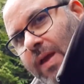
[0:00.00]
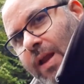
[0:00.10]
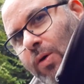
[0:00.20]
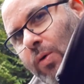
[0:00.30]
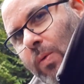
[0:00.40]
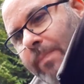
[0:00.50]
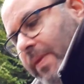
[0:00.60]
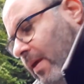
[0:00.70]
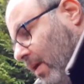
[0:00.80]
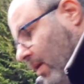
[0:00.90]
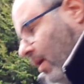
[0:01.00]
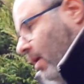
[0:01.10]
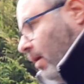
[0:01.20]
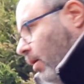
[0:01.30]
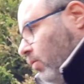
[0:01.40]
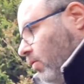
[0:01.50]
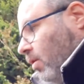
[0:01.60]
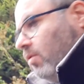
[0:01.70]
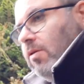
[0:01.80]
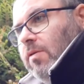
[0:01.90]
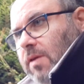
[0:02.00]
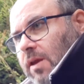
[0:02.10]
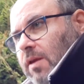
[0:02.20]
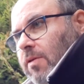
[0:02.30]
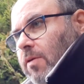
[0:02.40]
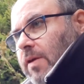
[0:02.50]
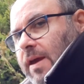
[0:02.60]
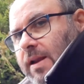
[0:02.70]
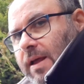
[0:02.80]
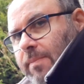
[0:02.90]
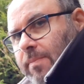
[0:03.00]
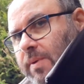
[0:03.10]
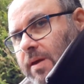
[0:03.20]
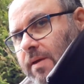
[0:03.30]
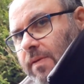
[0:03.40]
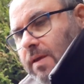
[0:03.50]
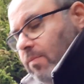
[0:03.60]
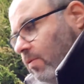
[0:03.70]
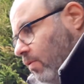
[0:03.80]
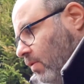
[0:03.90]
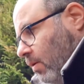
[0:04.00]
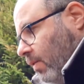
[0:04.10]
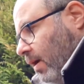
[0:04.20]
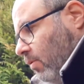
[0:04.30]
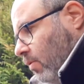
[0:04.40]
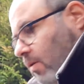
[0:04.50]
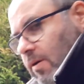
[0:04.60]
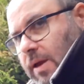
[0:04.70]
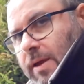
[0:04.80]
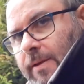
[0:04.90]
Hello. I'll just go and do the other headlamp, and then we'll see what that looks like.